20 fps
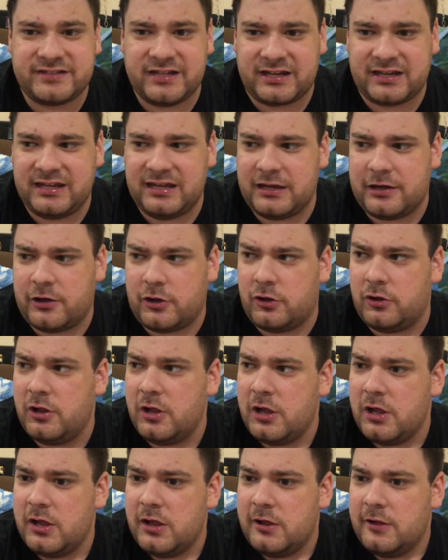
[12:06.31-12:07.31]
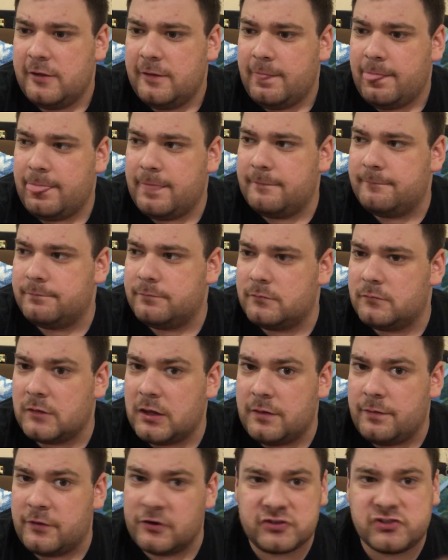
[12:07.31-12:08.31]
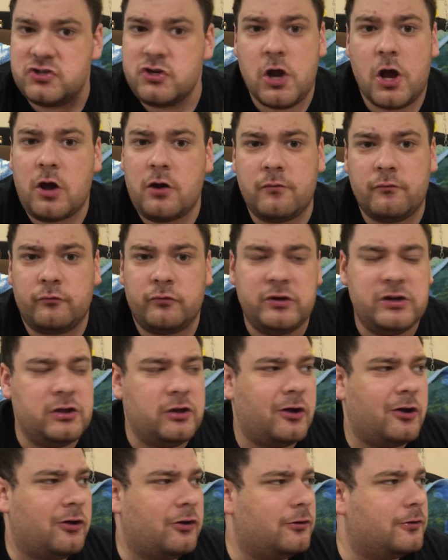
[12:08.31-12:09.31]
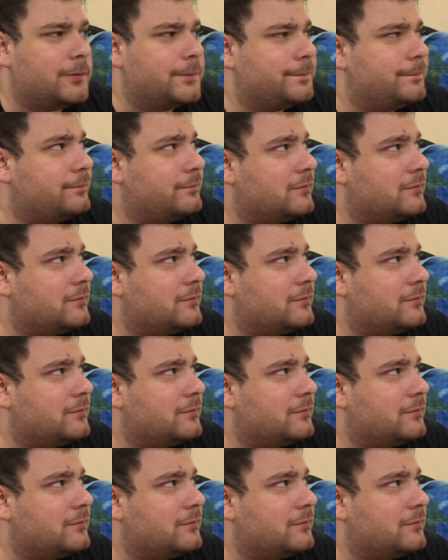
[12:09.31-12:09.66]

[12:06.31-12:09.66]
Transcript: to kill. There's no real...